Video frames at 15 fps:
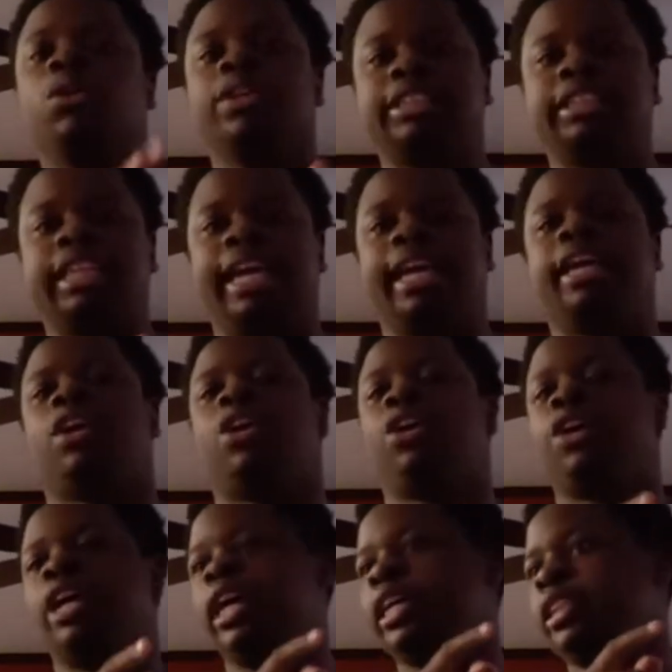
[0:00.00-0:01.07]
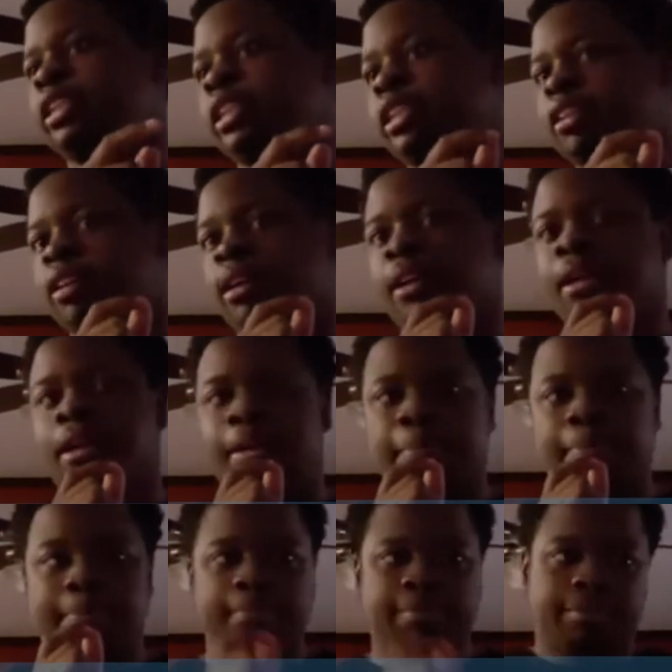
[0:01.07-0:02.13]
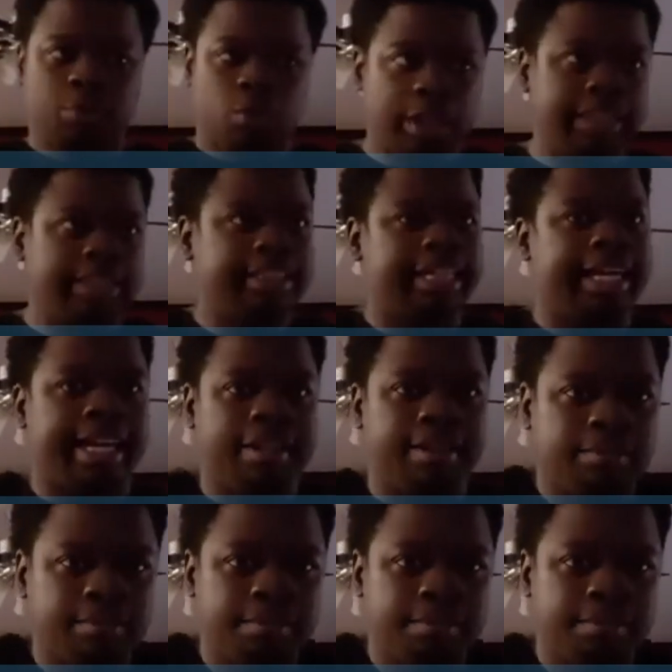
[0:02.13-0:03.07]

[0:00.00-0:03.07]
a skit on Wednesday,